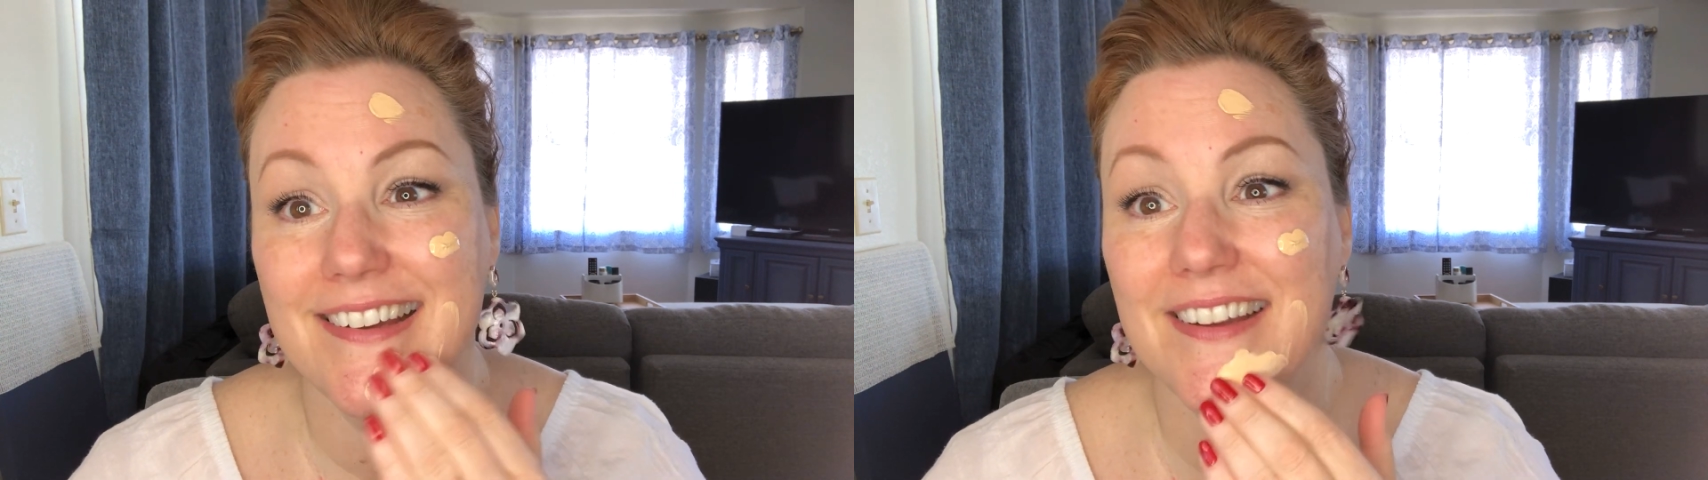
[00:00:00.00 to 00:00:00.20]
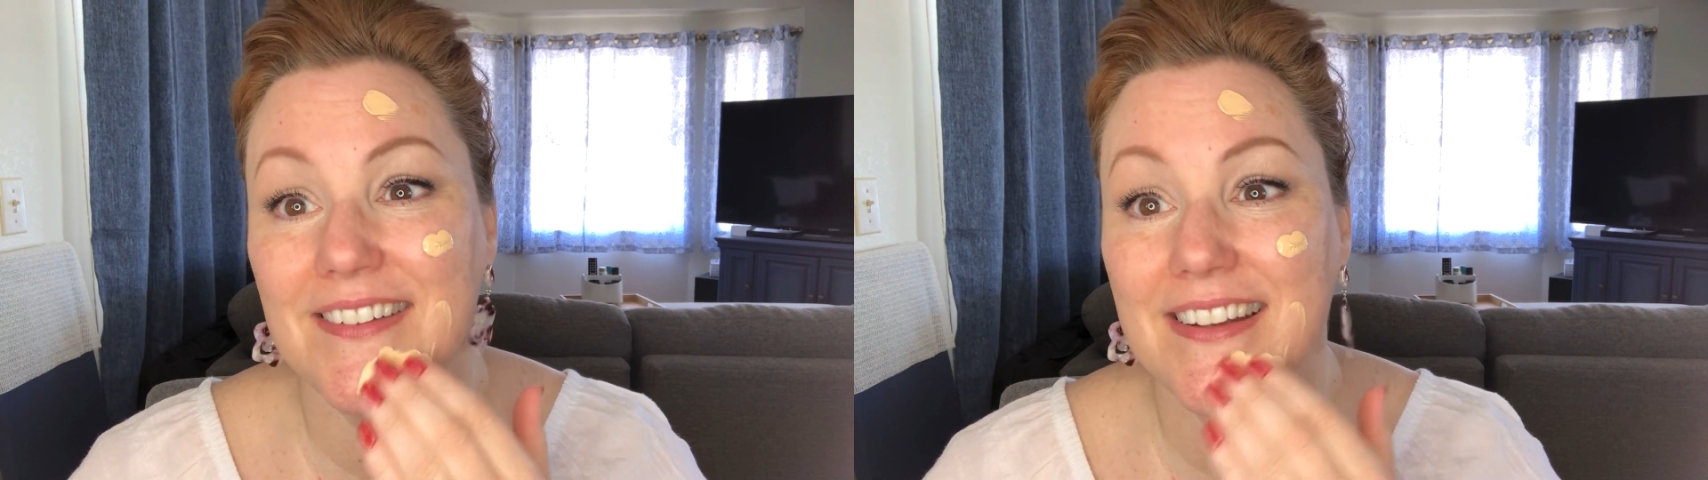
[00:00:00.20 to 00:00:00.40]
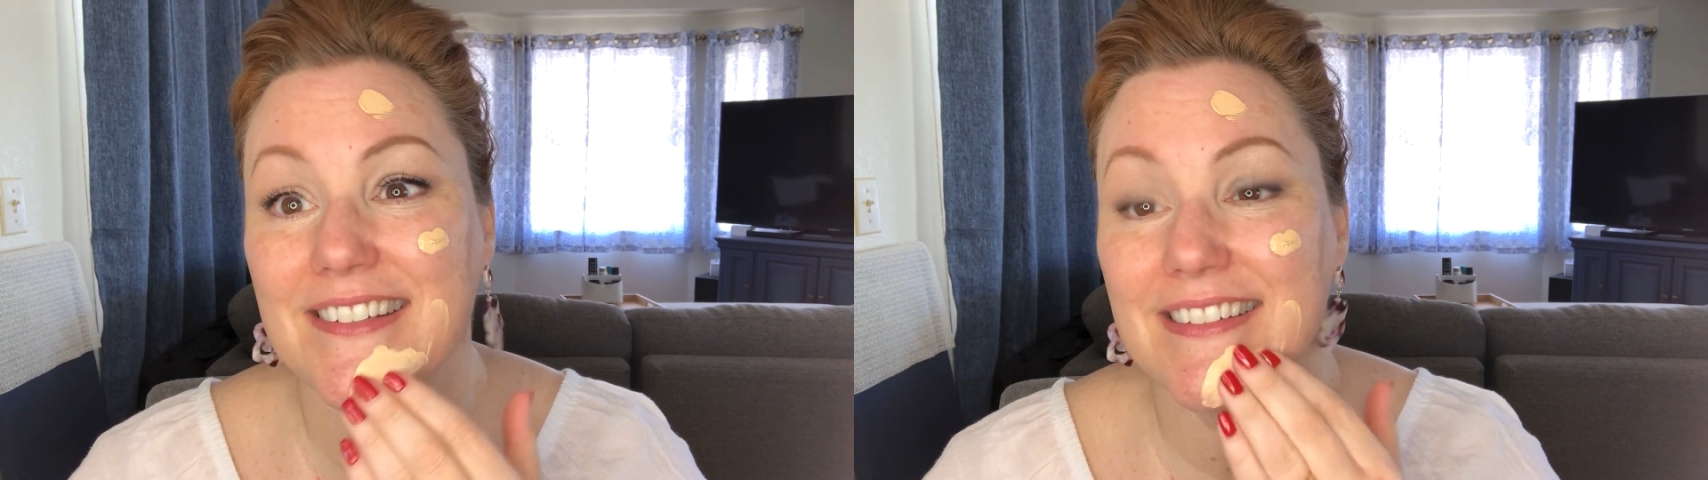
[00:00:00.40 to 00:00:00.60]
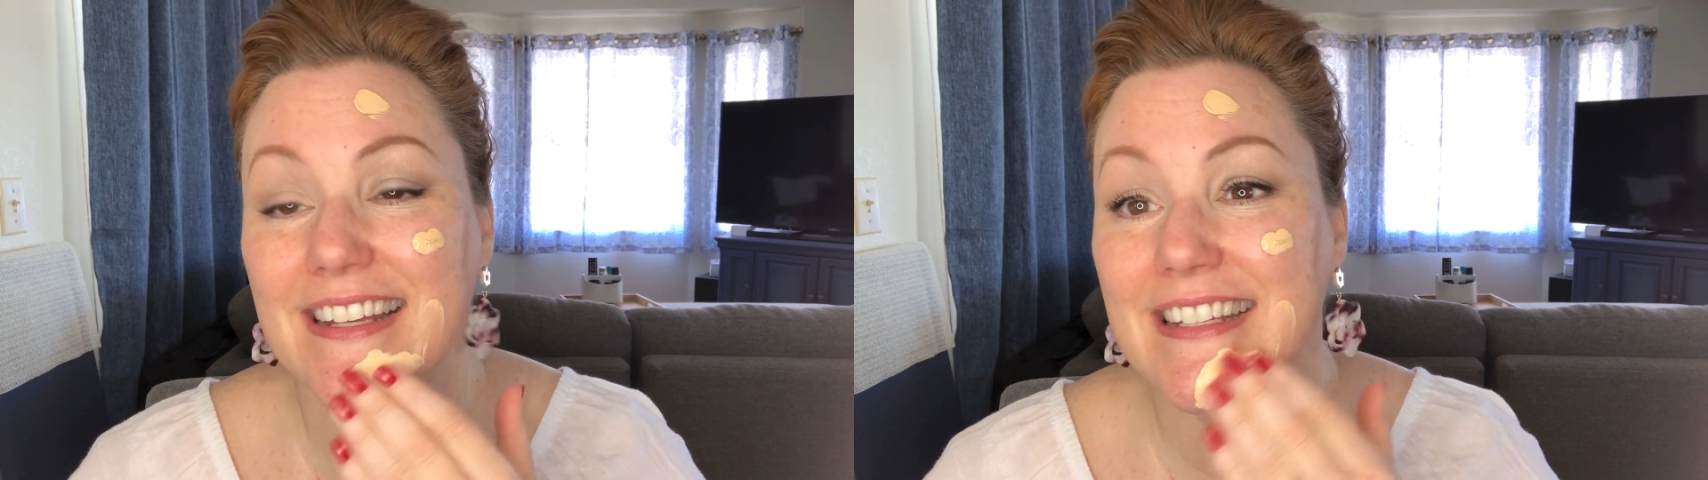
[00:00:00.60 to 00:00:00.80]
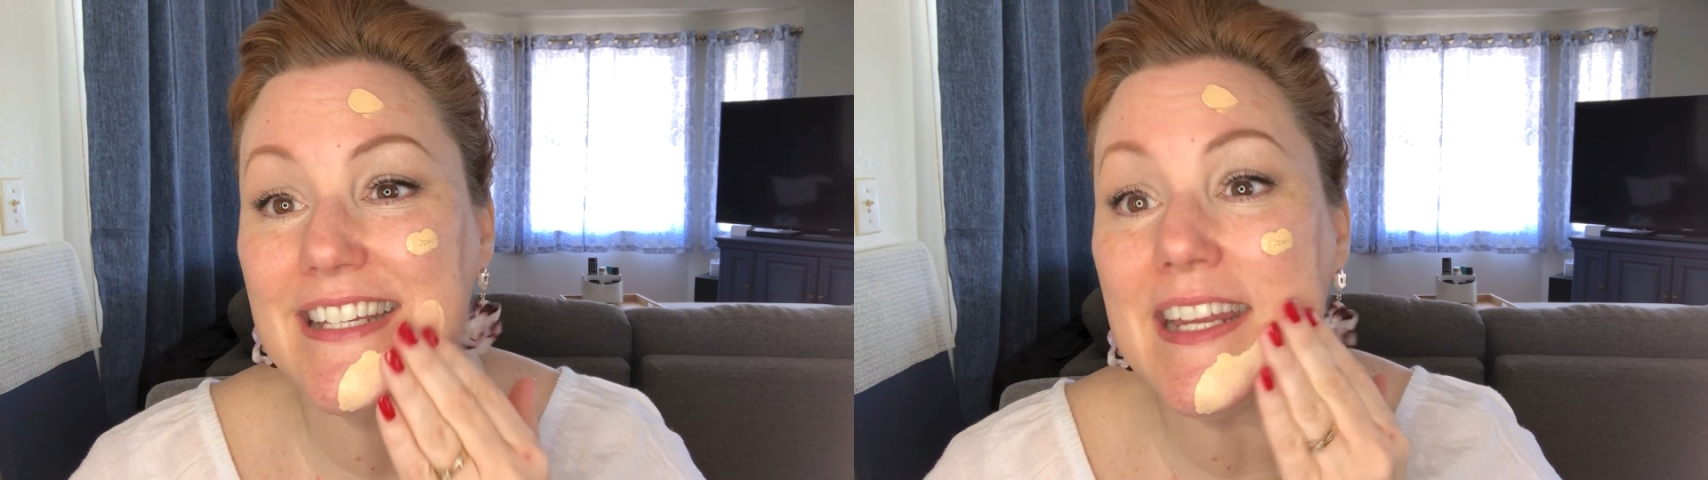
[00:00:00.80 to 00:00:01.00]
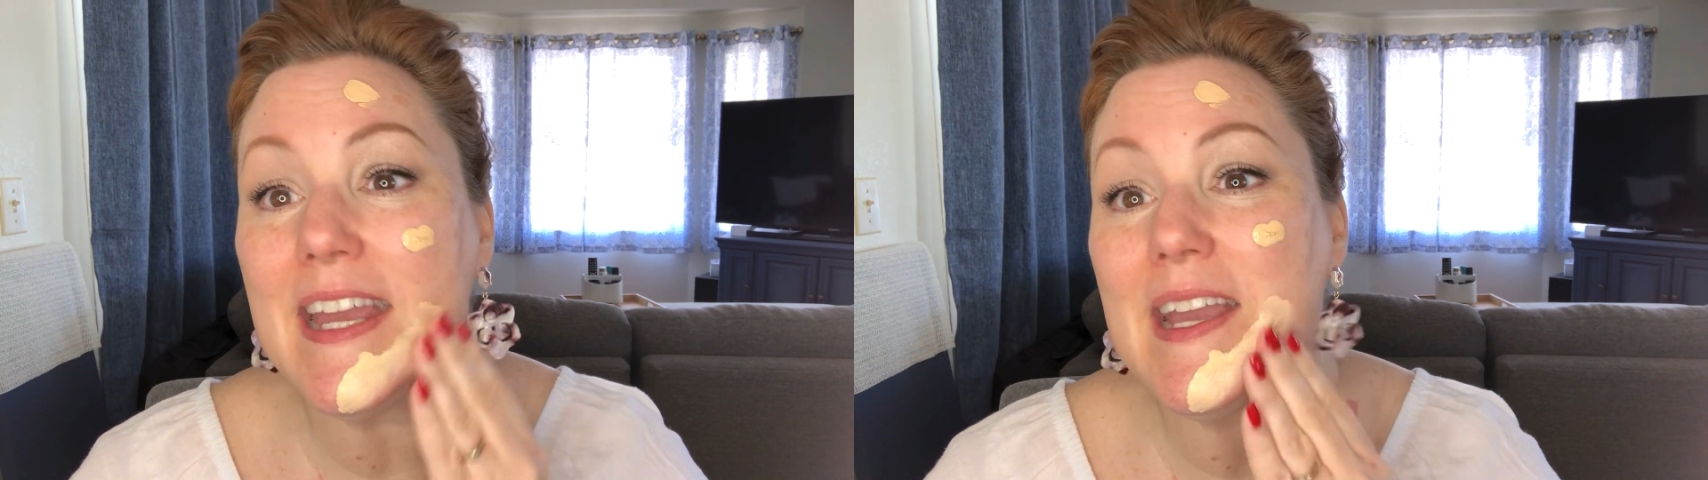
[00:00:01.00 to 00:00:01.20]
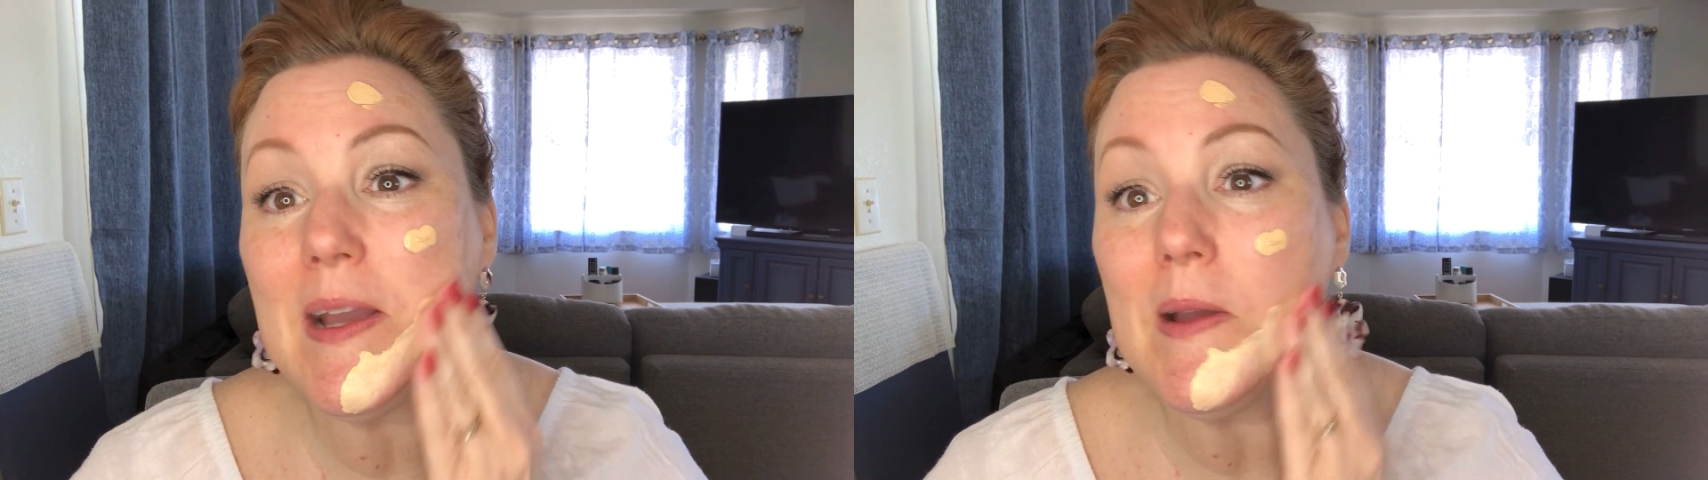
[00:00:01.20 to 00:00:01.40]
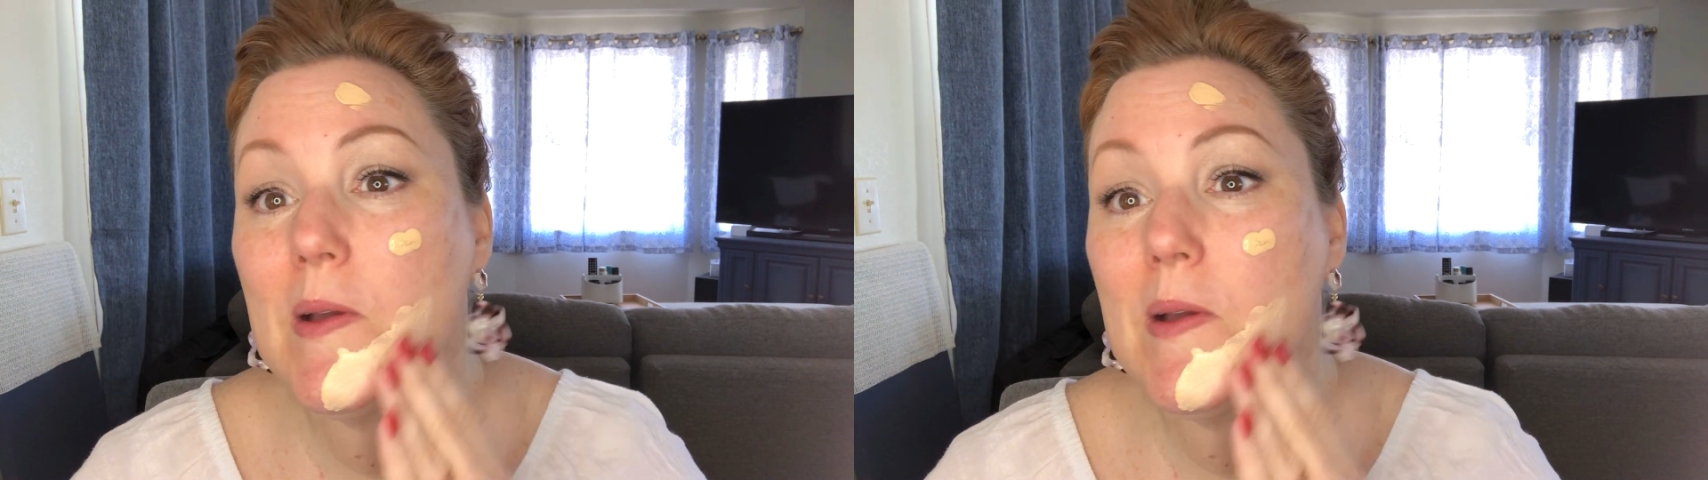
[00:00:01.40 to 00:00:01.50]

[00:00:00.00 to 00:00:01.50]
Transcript: I'm not doing that today.